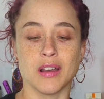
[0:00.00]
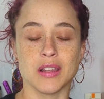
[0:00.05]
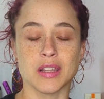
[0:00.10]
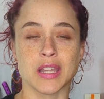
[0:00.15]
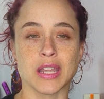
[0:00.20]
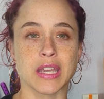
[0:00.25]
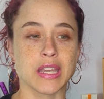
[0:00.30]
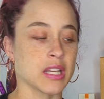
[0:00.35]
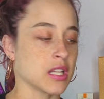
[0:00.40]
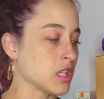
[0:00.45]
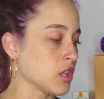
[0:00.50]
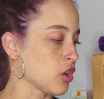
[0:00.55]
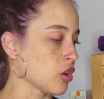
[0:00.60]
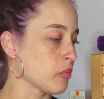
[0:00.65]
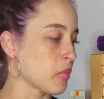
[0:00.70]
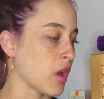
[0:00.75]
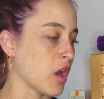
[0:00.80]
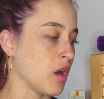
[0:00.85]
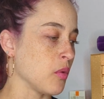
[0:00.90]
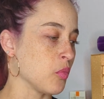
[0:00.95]
like a clear
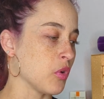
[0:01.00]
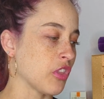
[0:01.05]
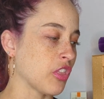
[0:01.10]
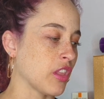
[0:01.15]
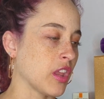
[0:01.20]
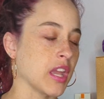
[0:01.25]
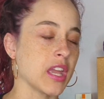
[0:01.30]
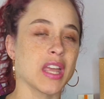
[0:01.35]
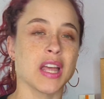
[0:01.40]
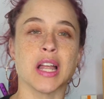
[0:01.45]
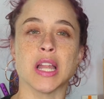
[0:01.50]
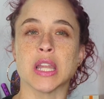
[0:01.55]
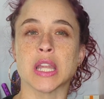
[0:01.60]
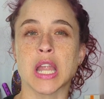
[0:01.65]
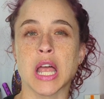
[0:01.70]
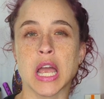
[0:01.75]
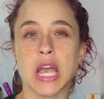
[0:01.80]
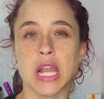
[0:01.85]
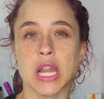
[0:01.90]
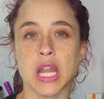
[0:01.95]
balm with like a
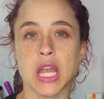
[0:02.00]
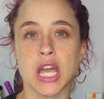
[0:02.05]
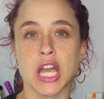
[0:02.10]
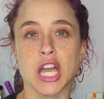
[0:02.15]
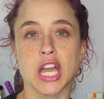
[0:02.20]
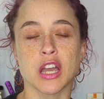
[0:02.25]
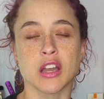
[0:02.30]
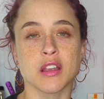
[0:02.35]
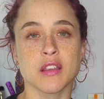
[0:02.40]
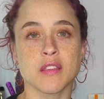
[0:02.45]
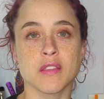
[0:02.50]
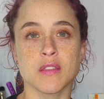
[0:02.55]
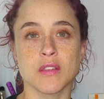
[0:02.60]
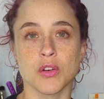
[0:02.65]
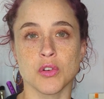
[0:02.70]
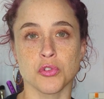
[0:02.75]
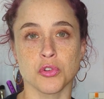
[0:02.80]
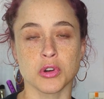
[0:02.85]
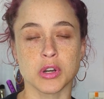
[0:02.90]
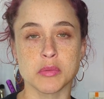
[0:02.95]
lilac,
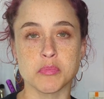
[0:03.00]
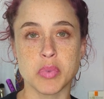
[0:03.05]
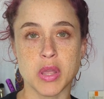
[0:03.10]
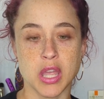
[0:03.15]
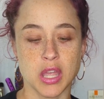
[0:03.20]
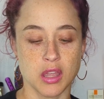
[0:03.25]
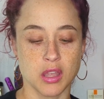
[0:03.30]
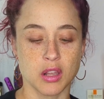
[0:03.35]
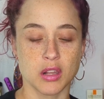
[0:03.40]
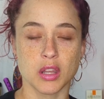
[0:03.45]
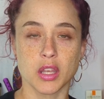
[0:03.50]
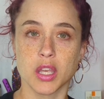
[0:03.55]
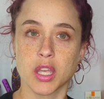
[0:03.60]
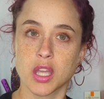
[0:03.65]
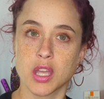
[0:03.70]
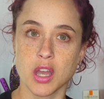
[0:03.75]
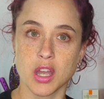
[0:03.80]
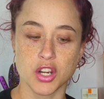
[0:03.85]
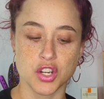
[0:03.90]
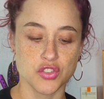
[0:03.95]
silvery pink,
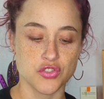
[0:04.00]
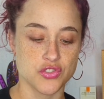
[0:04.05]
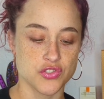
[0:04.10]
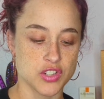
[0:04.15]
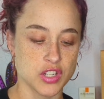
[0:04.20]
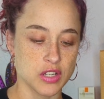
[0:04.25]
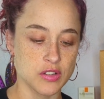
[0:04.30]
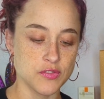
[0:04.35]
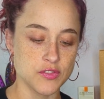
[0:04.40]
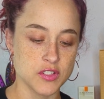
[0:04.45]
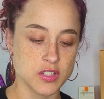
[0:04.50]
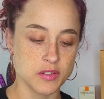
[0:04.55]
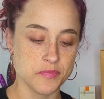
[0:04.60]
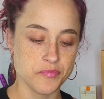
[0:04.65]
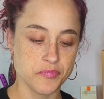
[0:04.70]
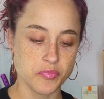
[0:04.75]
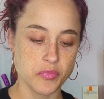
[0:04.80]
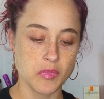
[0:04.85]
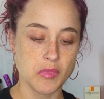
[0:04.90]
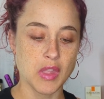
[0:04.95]
like kind of shift.
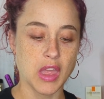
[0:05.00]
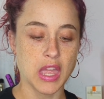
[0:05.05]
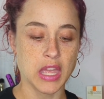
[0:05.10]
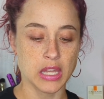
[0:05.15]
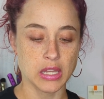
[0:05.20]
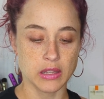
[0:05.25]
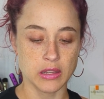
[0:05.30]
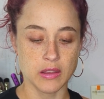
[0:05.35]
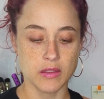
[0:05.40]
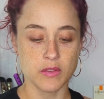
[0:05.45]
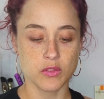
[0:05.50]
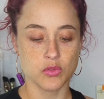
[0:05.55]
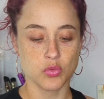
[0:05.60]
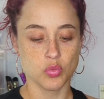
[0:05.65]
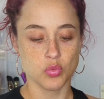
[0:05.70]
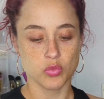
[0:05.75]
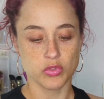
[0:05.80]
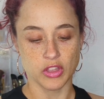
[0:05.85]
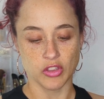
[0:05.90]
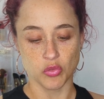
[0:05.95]
At least
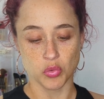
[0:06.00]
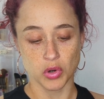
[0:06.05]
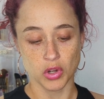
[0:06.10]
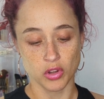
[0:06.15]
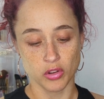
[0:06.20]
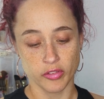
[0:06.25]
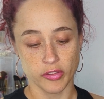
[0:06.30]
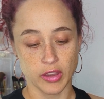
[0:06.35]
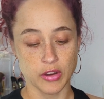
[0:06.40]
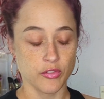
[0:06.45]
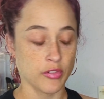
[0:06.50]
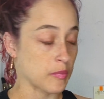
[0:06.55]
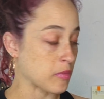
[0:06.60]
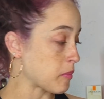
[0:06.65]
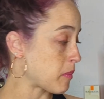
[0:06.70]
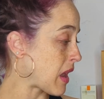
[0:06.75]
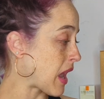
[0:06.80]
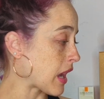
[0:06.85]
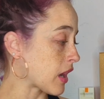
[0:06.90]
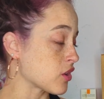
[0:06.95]
that's what it looks like from the
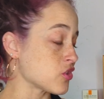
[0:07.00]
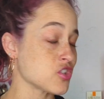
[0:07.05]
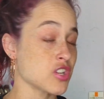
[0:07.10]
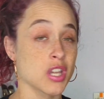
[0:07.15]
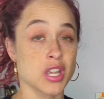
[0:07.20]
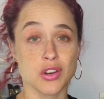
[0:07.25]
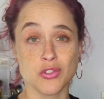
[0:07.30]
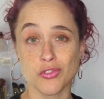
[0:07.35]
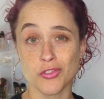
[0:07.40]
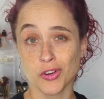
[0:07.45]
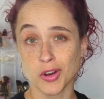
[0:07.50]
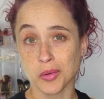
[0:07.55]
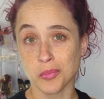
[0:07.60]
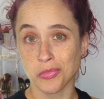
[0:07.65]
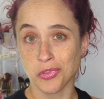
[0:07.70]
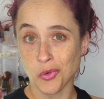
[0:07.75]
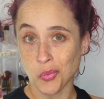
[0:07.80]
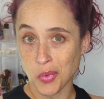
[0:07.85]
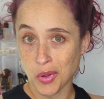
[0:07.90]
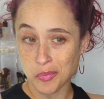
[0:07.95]
packaging and
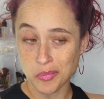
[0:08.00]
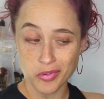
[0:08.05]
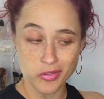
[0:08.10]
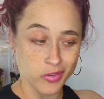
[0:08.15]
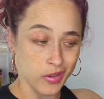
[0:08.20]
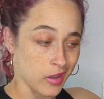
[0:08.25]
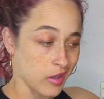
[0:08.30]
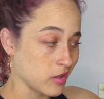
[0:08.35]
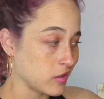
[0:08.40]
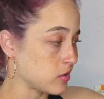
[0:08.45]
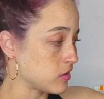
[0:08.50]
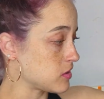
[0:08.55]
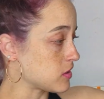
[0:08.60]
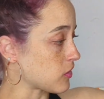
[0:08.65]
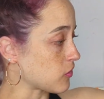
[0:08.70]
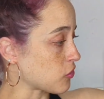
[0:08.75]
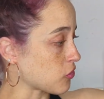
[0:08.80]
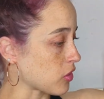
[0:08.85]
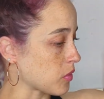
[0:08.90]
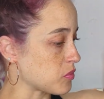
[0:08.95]
from the website
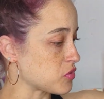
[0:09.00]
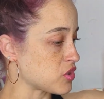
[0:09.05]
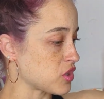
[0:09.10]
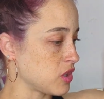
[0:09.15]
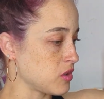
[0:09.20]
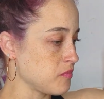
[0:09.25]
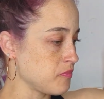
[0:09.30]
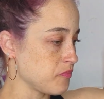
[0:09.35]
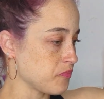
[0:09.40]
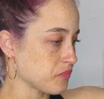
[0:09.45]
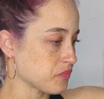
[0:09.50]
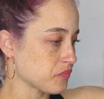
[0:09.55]
description.